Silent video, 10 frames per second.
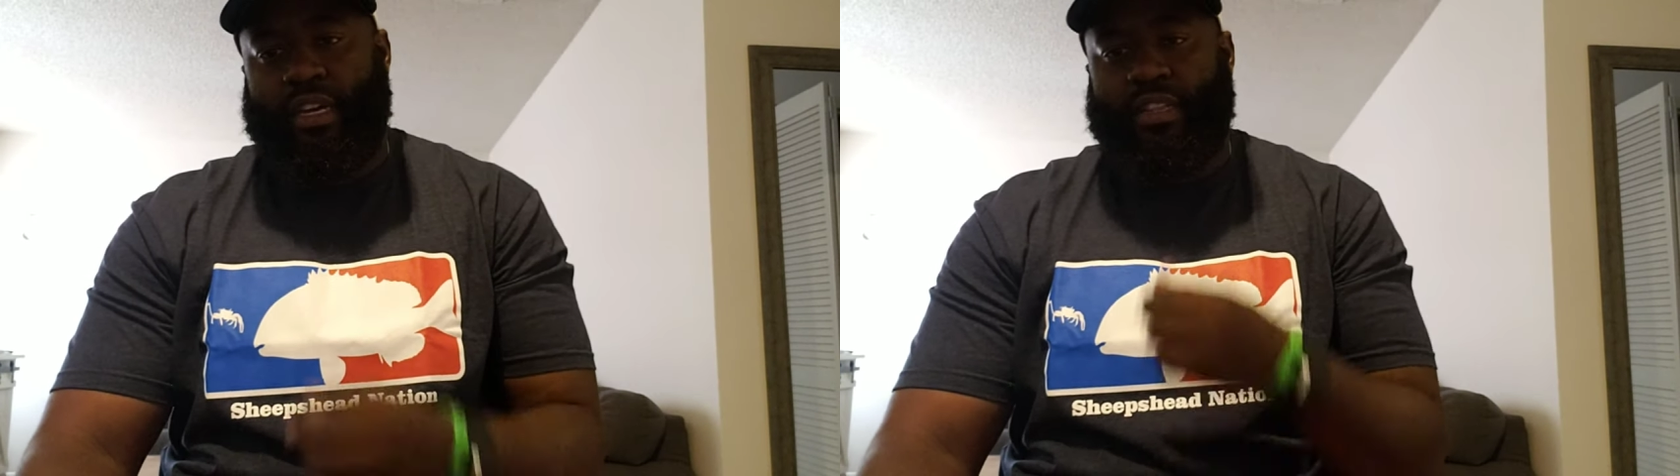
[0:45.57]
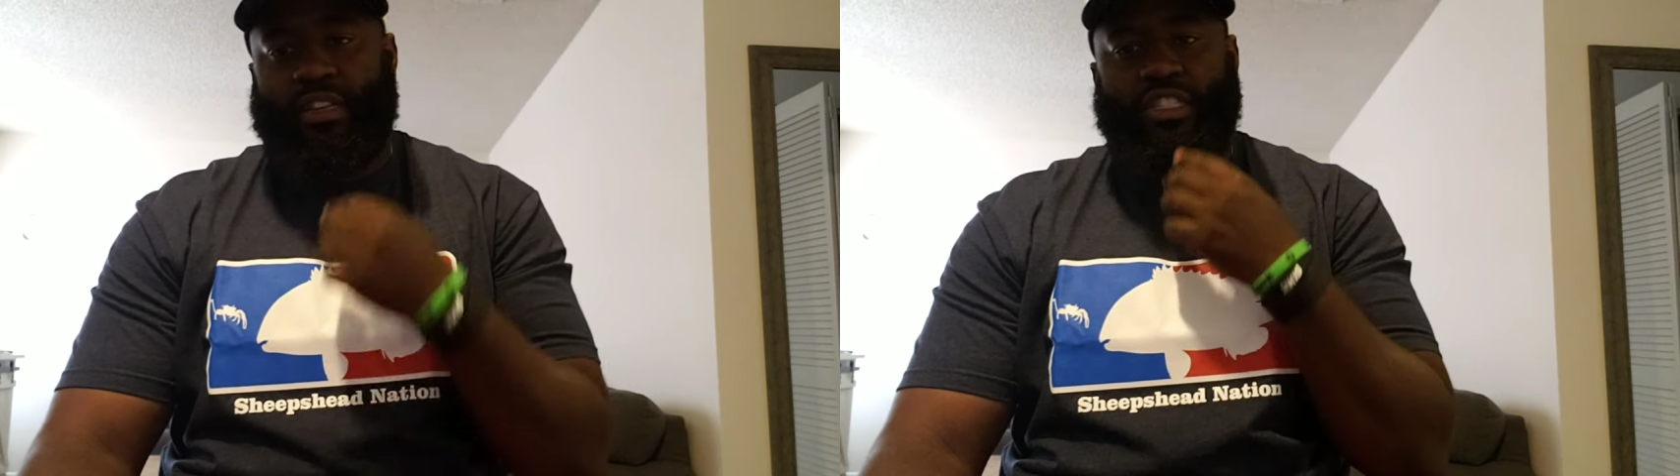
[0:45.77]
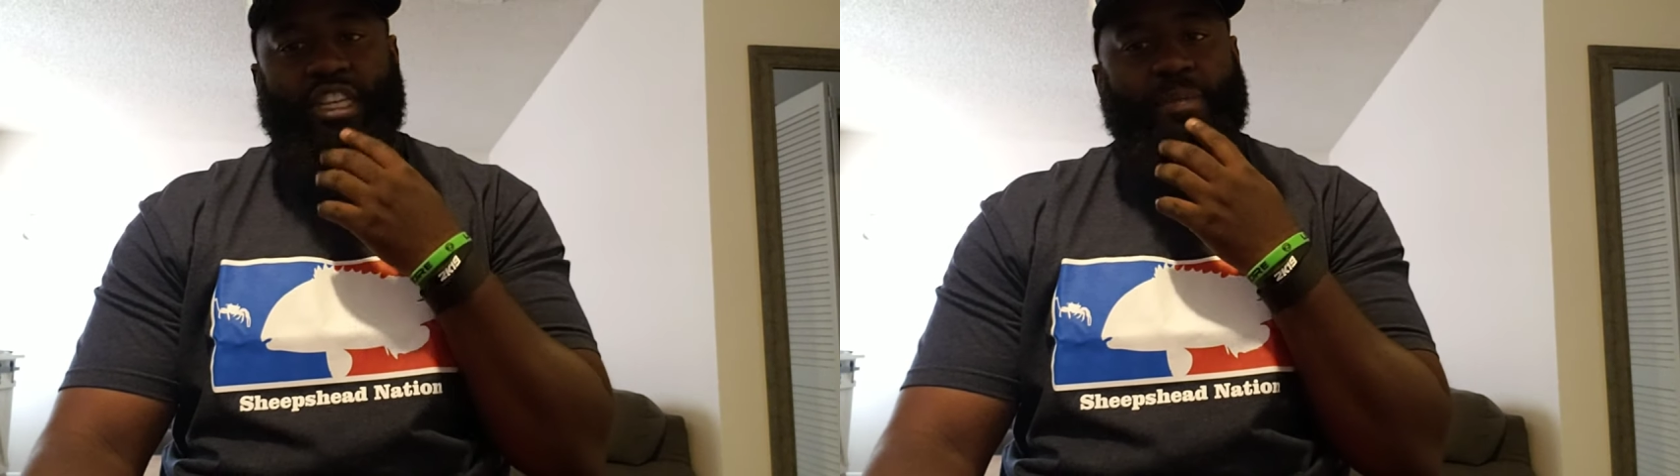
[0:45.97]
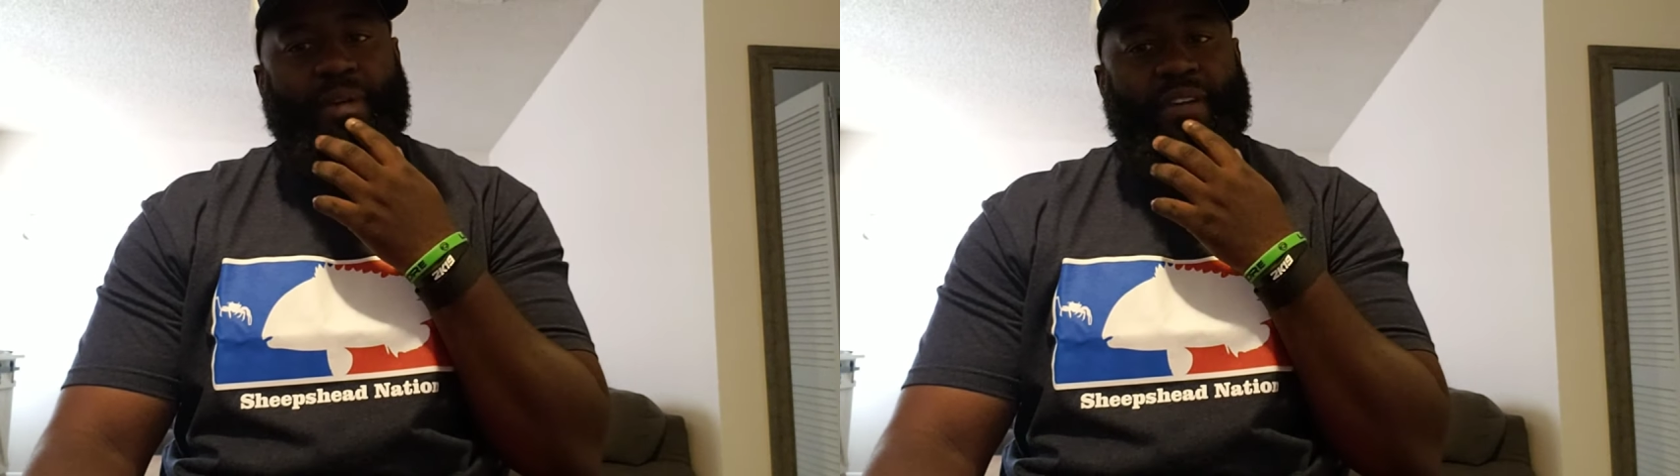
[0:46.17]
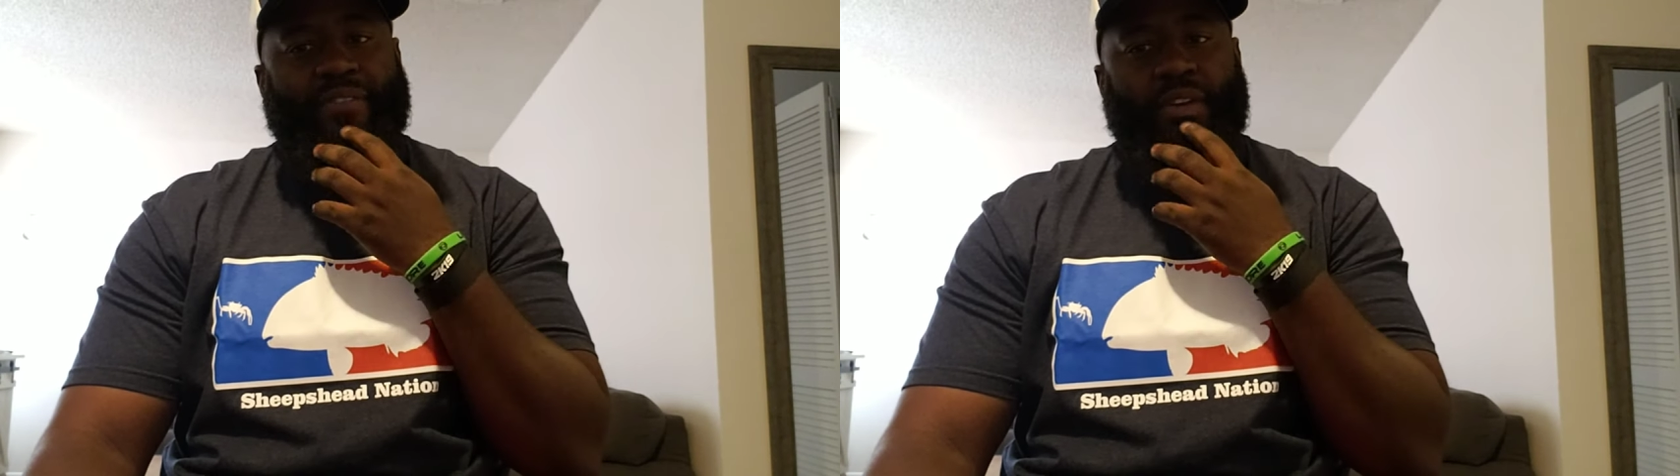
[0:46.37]
their
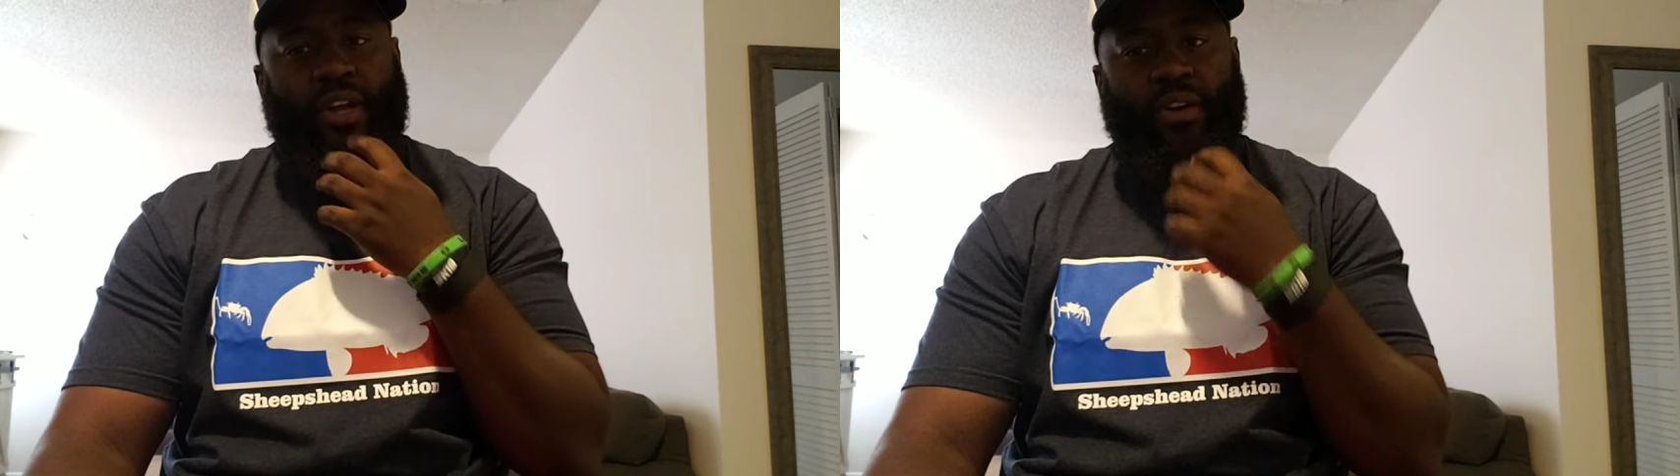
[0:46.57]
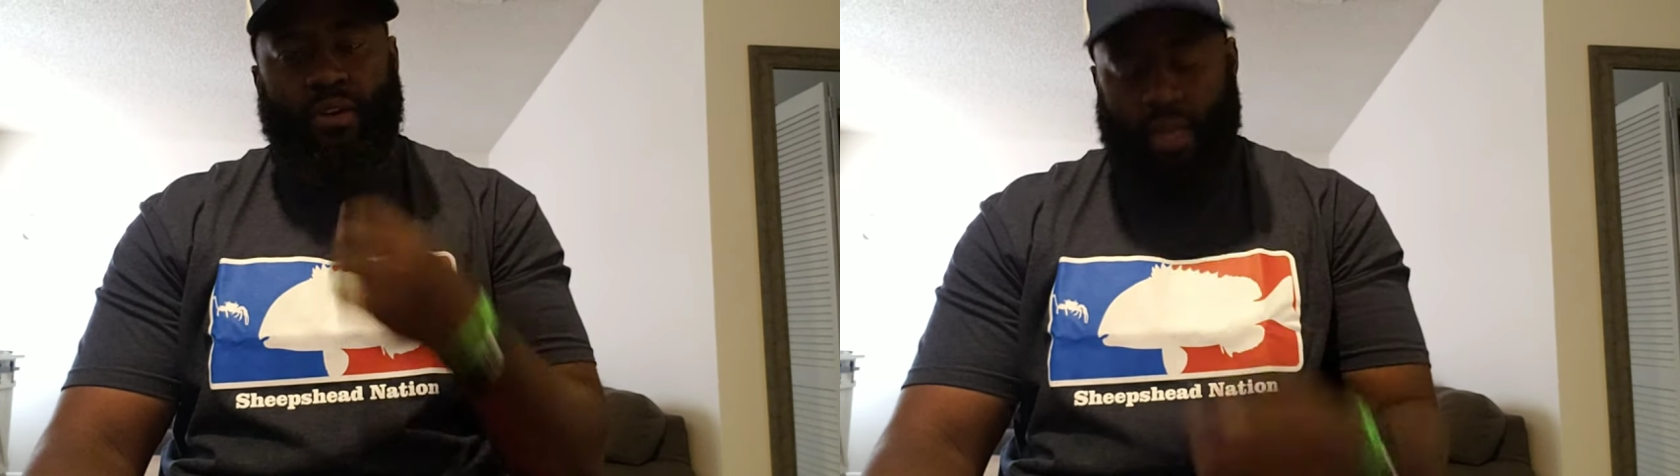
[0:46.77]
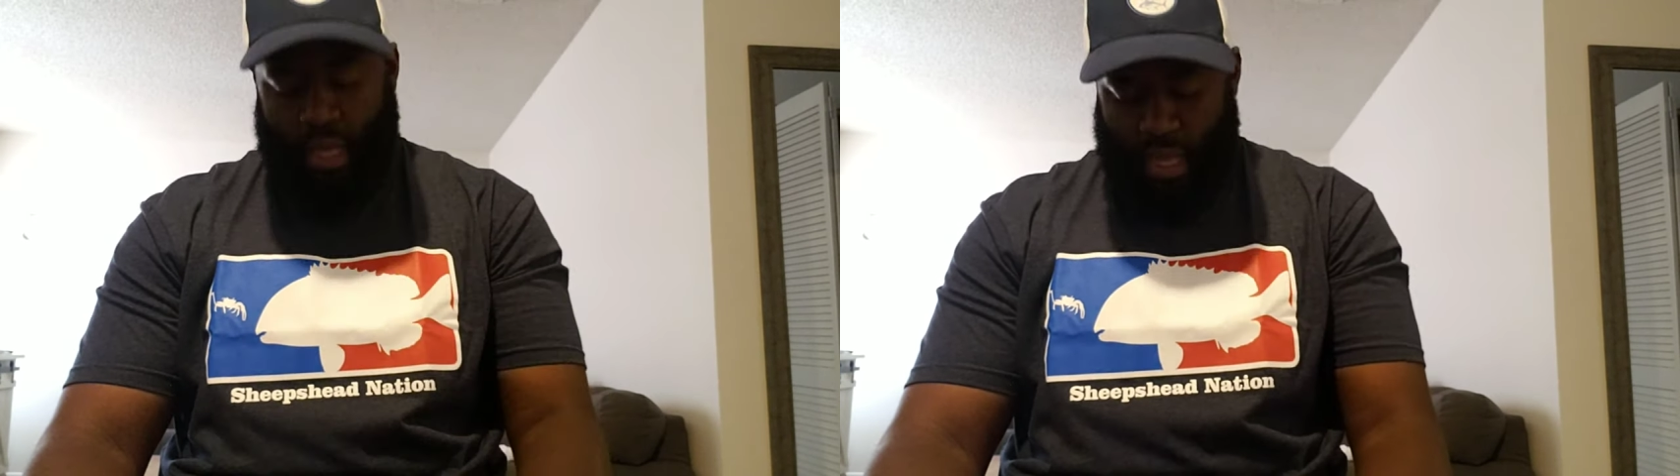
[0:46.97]
Sheephead photo,